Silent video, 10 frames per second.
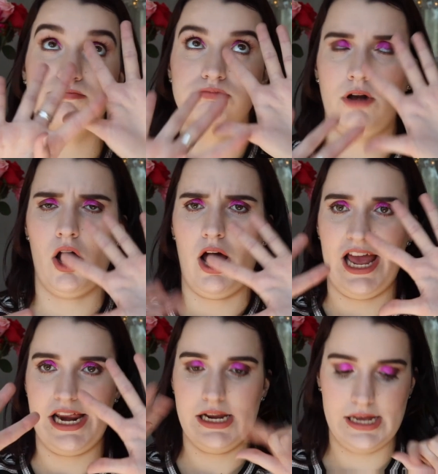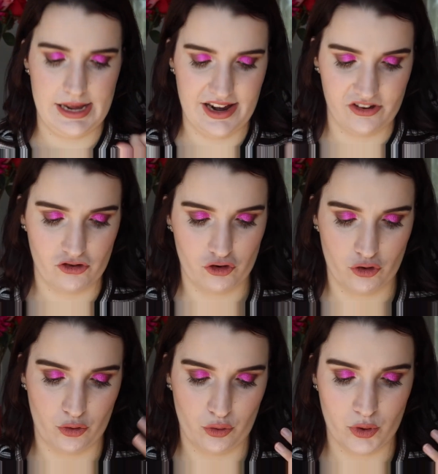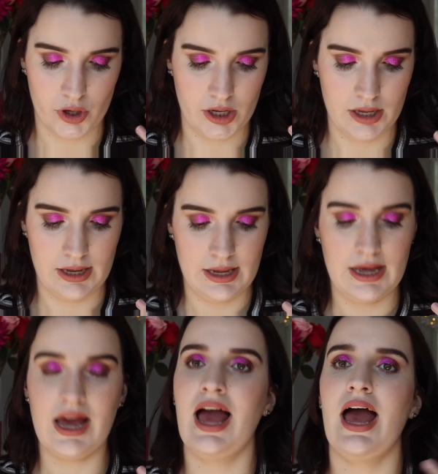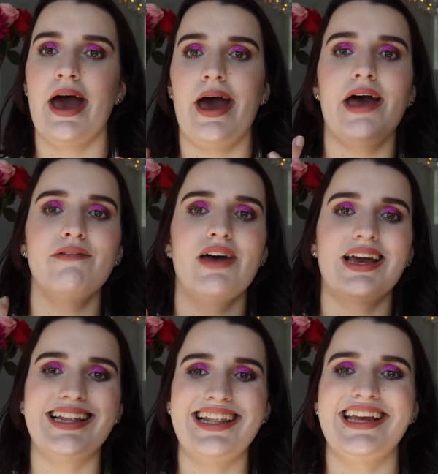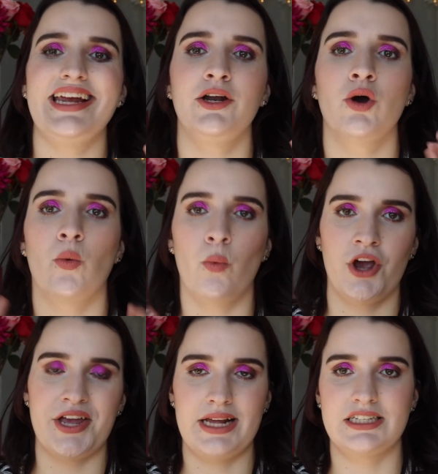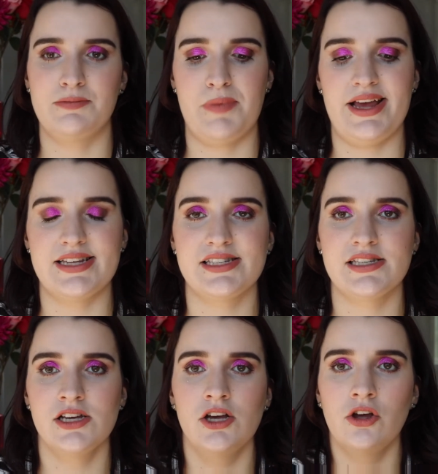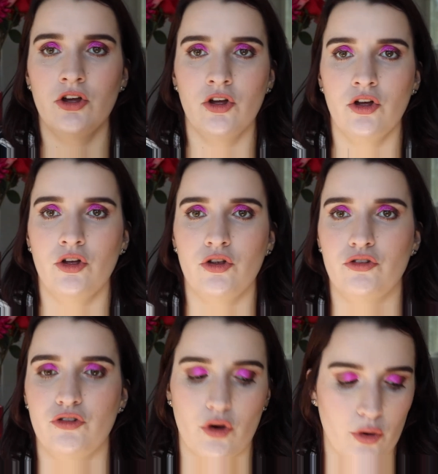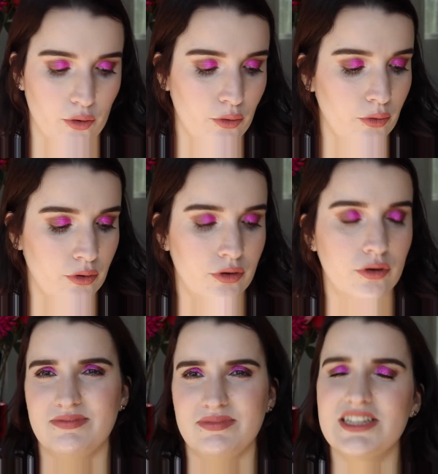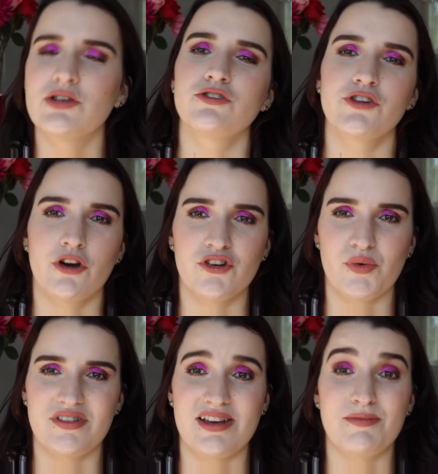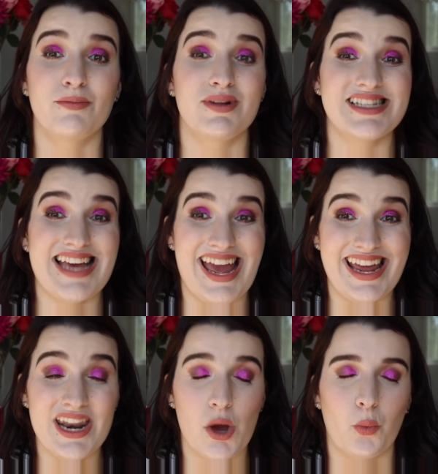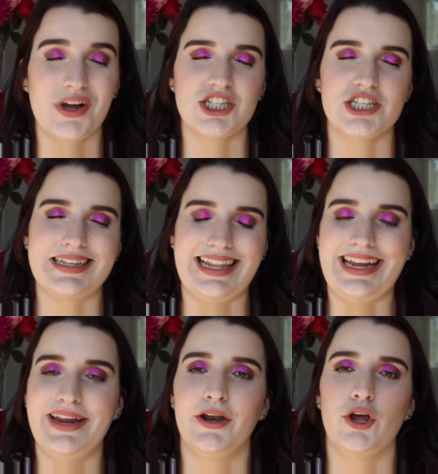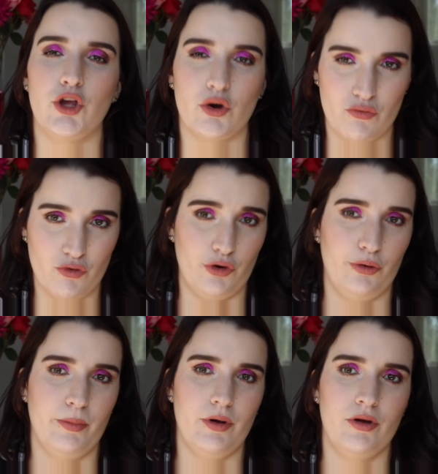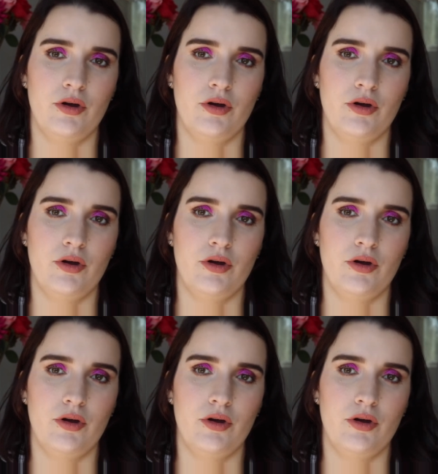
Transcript: 9 is to have a clean working space. So this also goes with tip number 10, which is clean your room,